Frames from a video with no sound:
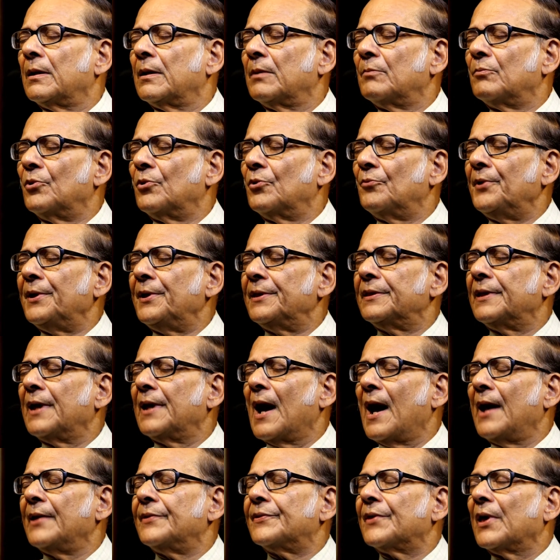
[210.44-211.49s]
Moving the
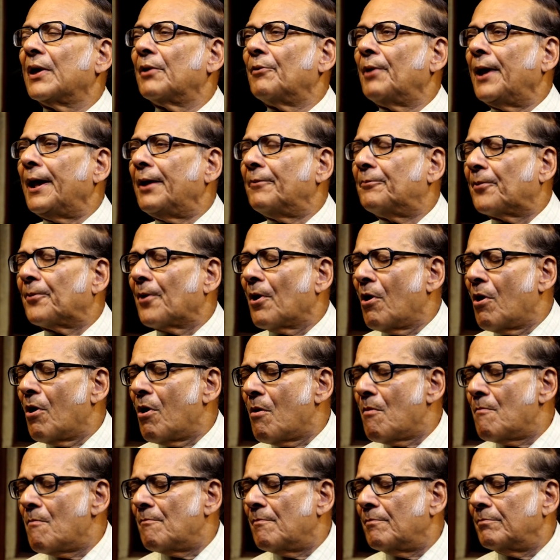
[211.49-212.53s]
eyes away
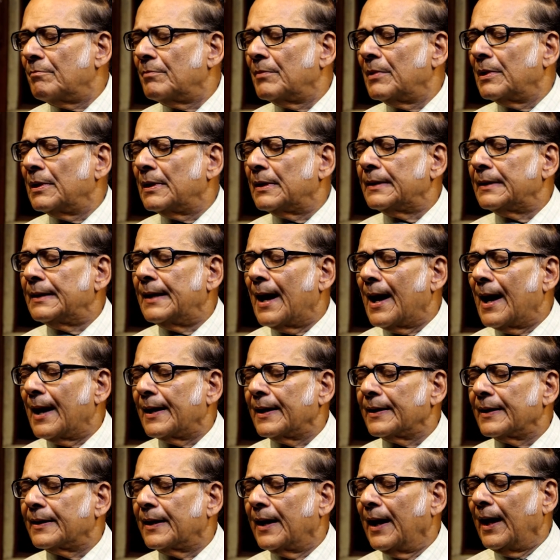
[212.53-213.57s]
from
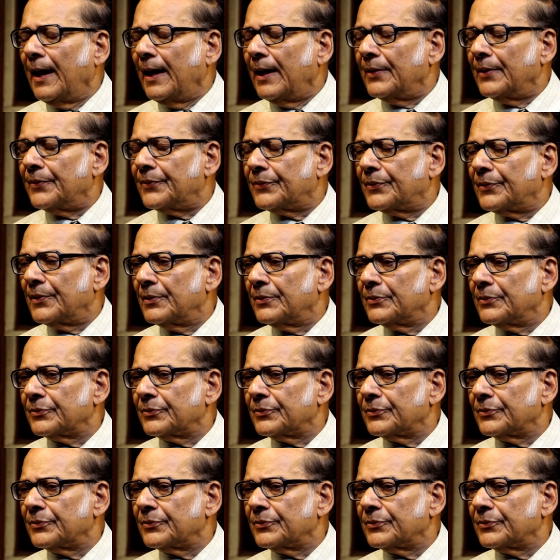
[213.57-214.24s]
direct gaze.